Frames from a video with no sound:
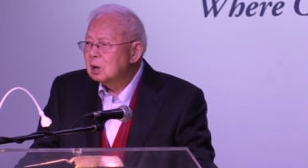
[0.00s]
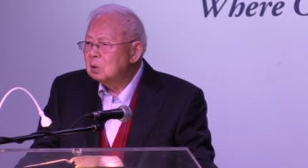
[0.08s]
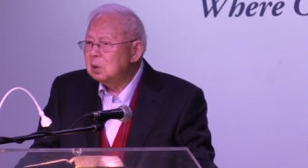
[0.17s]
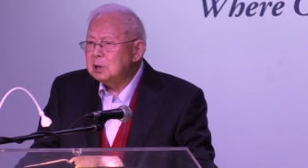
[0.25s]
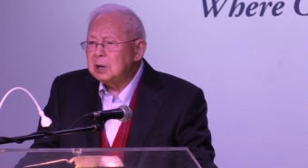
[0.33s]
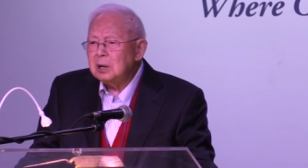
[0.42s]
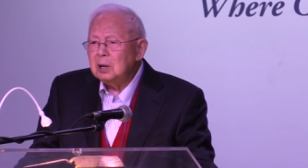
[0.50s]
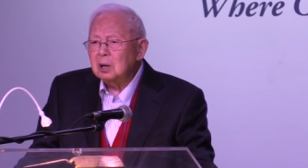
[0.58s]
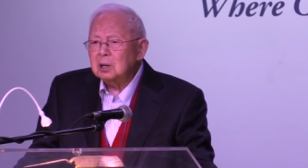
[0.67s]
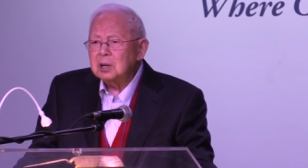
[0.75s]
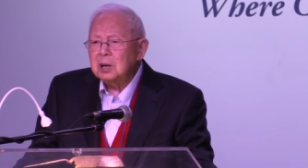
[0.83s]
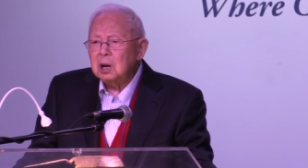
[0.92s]
We did
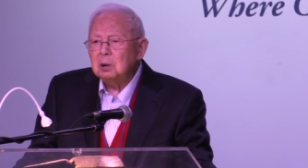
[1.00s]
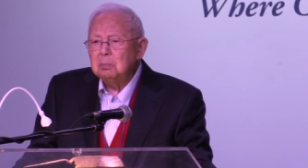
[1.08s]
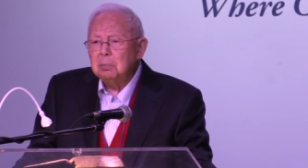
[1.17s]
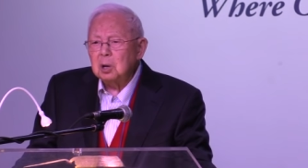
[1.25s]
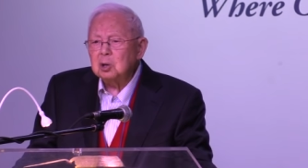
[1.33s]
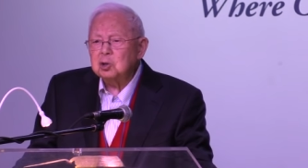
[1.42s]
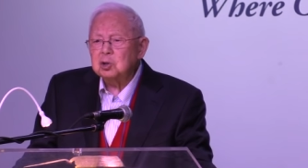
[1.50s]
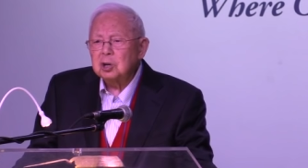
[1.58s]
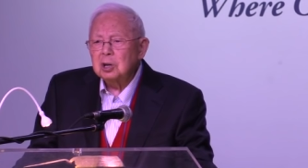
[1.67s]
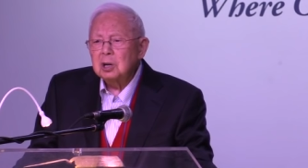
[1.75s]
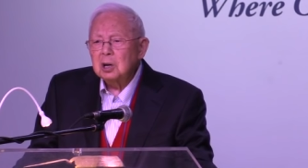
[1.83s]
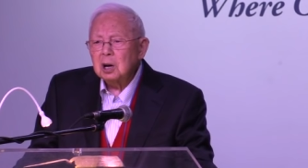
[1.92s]
not hear much
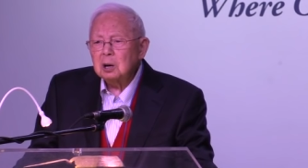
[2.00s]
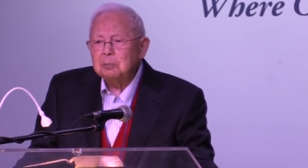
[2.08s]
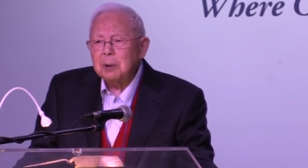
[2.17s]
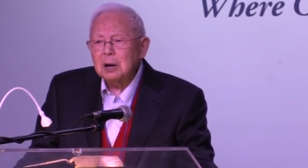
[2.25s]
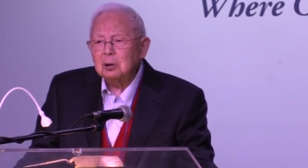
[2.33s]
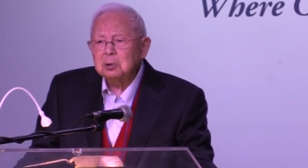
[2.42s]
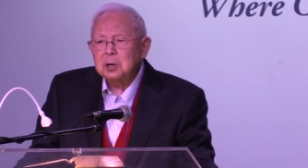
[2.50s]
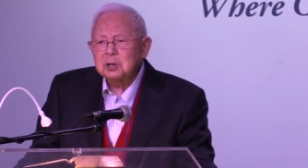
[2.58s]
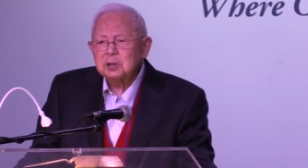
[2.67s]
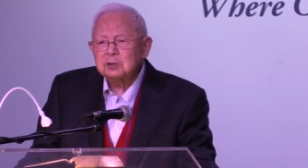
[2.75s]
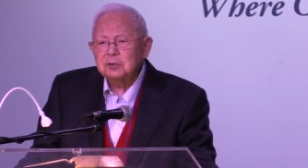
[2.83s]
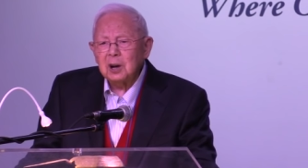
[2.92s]
about
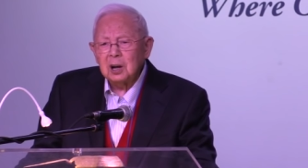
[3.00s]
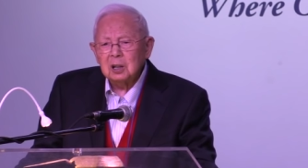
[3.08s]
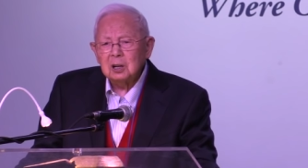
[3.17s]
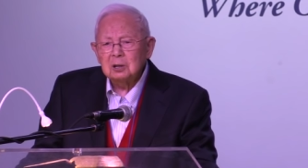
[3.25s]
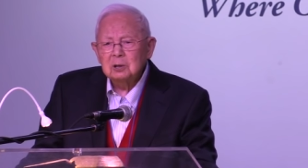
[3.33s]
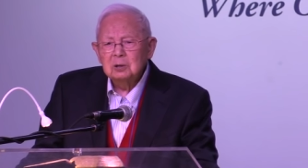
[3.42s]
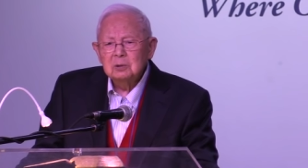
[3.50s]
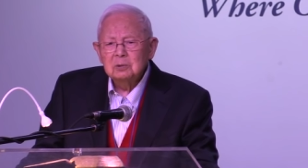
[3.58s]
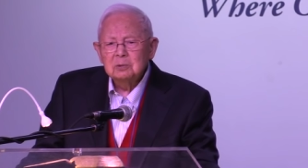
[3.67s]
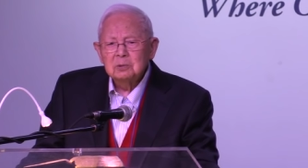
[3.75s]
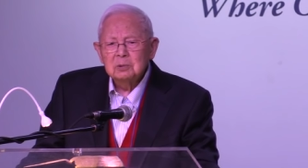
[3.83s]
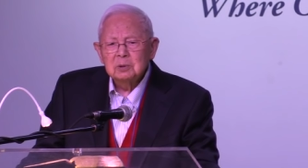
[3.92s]
his father.
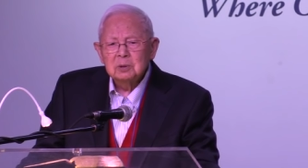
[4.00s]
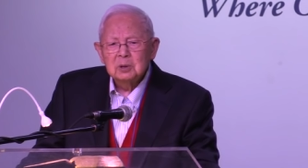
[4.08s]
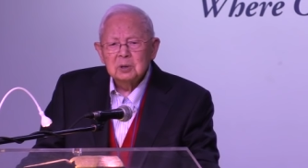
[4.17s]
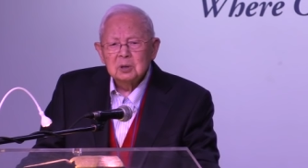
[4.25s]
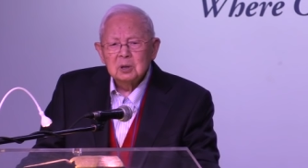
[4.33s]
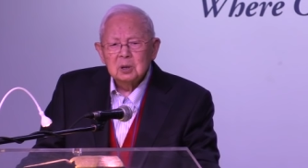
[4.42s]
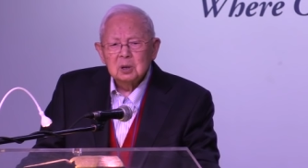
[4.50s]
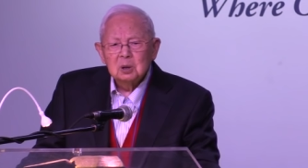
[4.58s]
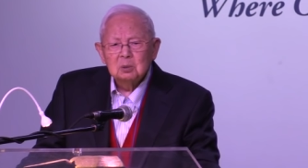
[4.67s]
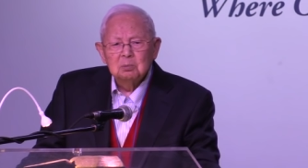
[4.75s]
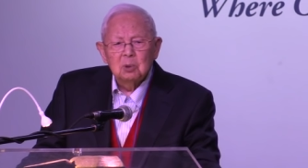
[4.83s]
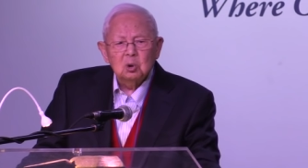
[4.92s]

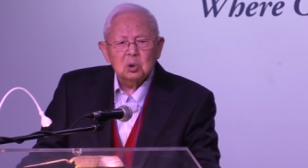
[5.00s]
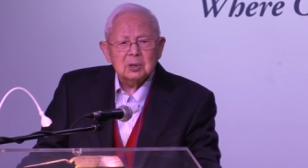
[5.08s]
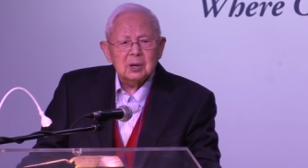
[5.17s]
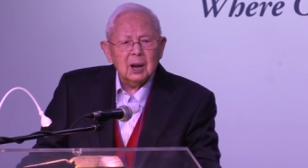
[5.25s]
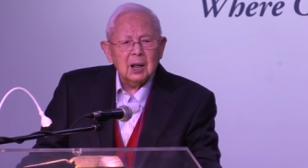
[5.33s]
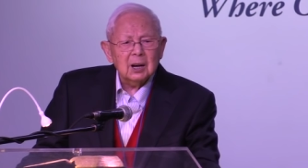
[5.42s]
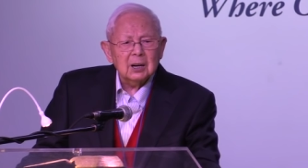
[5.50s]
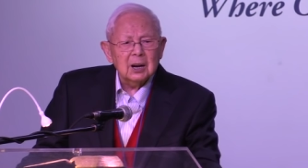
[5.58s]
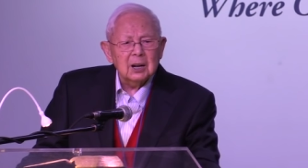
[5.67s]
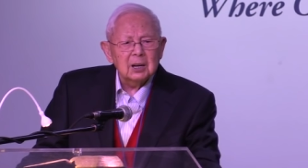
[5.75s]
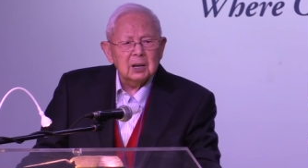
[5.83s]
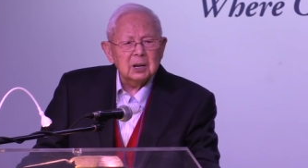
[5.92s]
Most
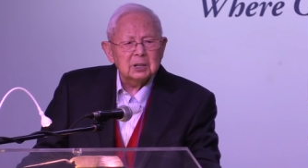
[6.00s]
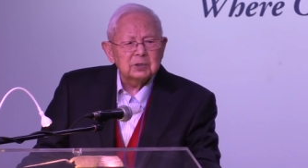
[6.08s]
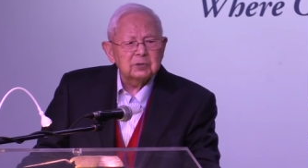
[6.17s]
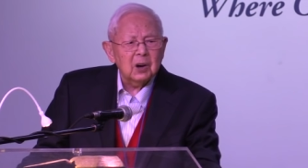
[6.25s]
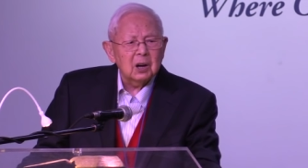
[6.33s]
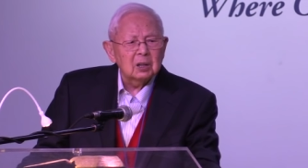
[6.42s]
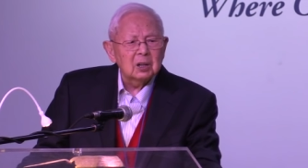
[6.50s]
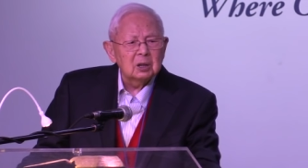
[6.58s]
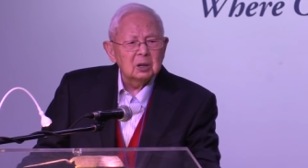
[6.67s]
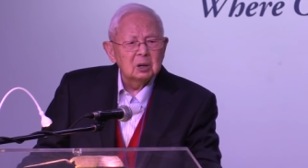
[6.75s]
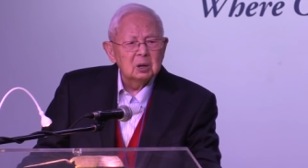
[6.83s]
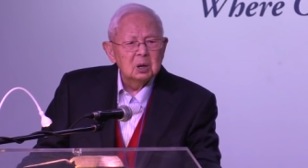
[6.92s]
likely, his father
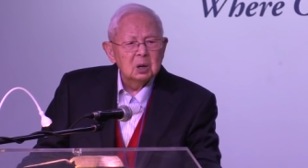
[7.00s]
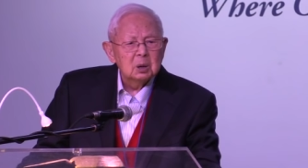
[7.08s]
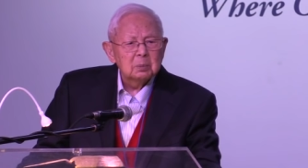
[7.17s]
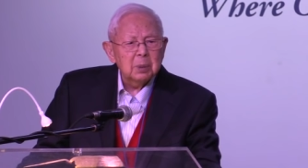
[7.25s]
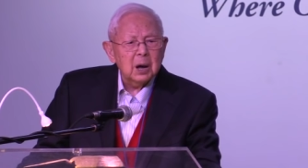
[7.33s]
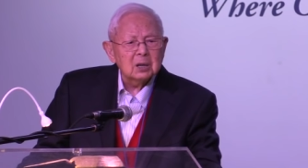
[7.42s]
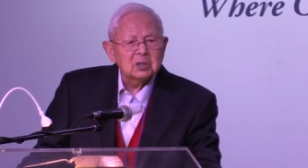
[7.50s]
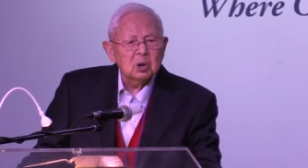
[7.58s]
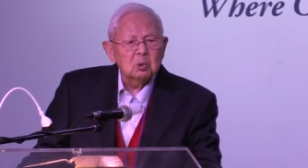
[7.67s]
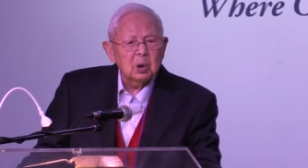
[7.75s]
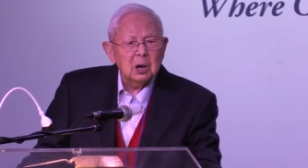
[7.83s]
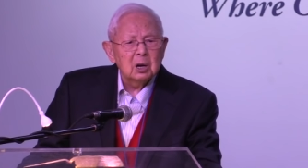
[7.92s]
passed
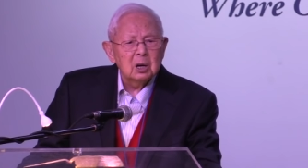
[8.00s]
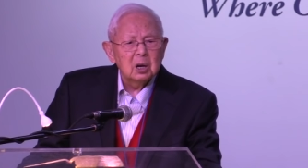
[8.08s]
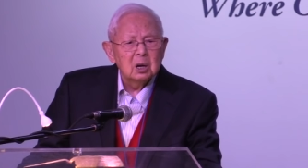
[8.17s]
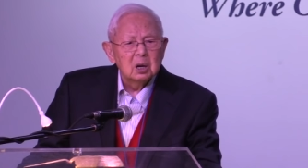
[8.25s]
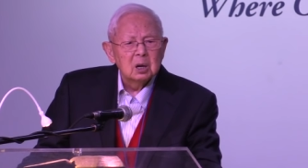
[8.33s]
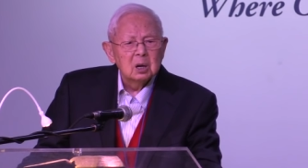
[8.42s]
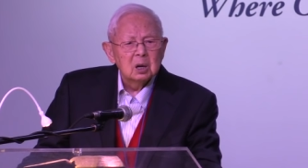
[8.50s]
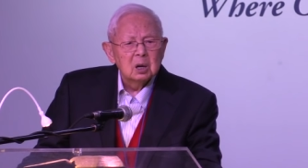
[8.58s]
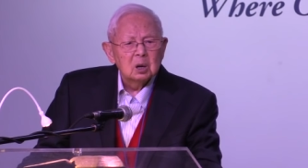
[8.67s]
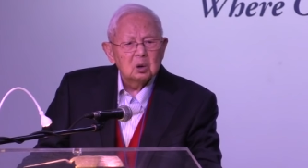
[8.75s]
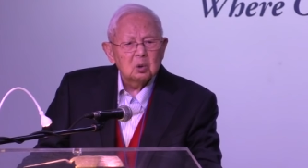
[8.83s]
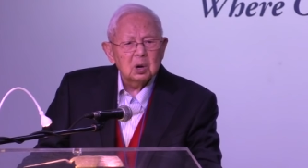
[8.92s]
away
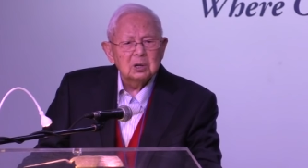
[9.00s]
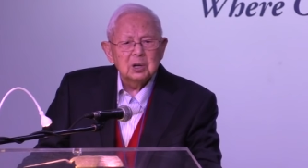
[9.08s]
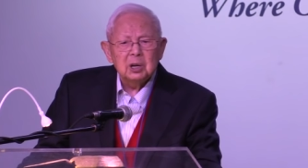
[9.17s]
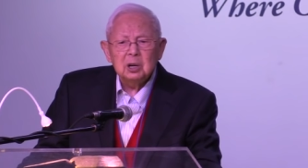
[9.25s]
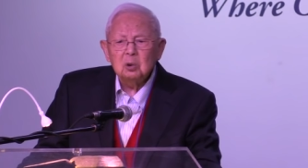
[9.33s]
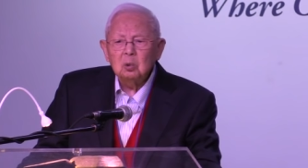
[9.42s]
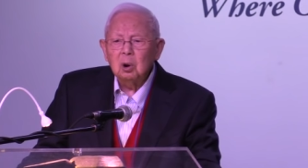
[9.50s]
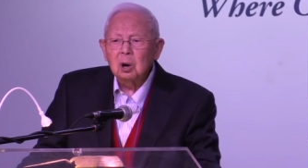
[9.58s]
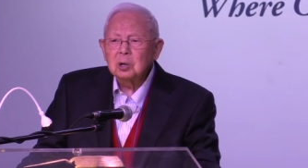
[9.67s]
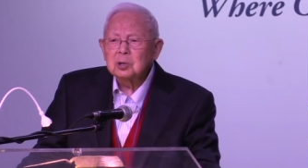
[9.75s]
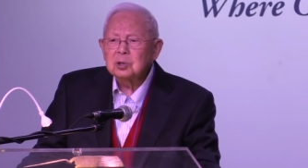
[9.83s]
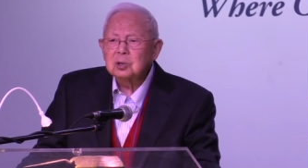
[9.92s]
when he
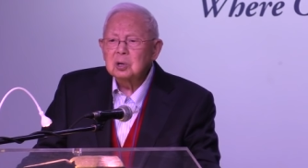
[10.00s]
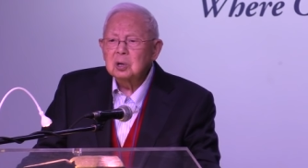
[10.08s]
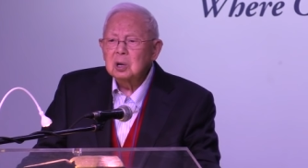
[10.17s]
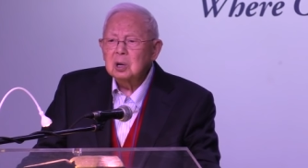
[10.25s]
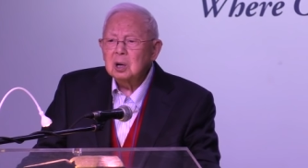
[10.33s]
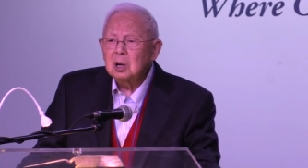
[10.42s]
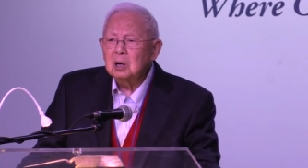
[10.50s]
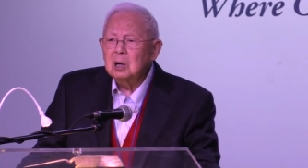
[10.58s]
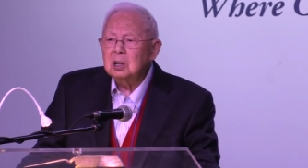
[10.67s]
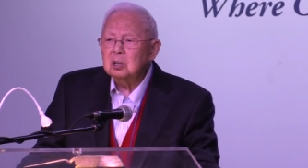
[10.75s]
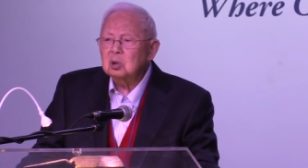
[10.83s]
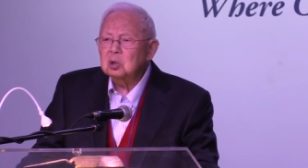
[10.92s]
was a
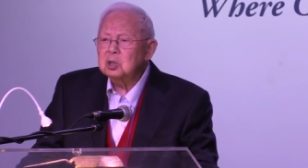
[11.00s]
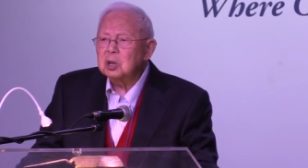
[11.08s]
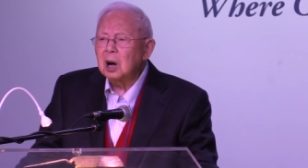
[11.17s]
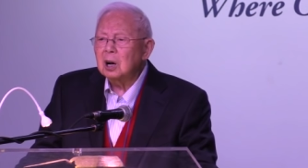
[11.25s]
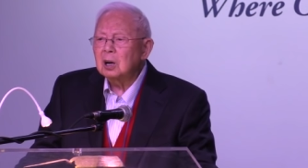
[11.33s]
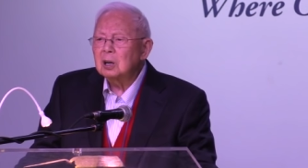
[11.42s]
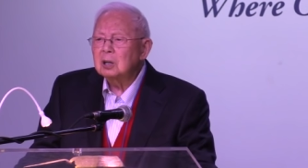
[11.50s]
little child.